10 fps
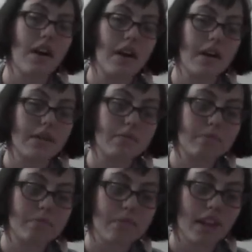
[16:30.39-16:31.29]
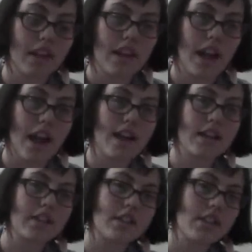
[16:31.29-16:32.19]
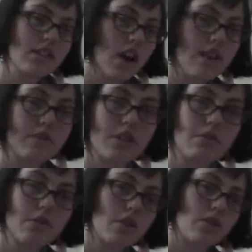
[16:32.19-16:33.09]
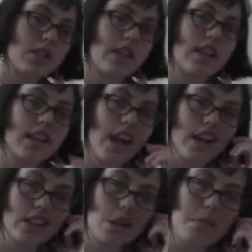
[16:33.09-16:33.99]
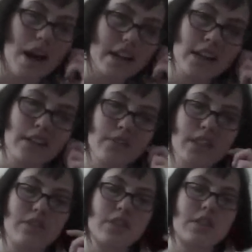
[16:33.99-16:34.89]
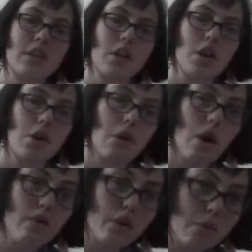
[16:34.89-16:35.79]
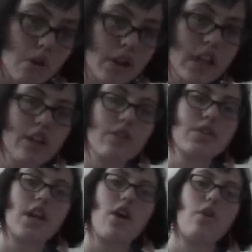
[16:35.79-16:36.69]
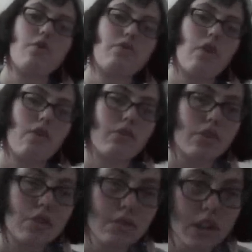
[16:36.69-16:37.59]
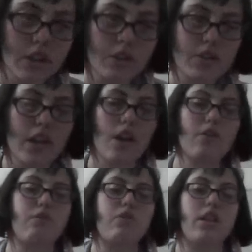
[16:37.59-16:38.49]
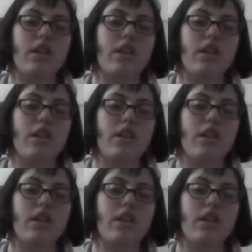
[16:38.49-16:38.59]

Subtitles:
And this often results in, again, competitiveness, overworking yourself, overdoing yourself,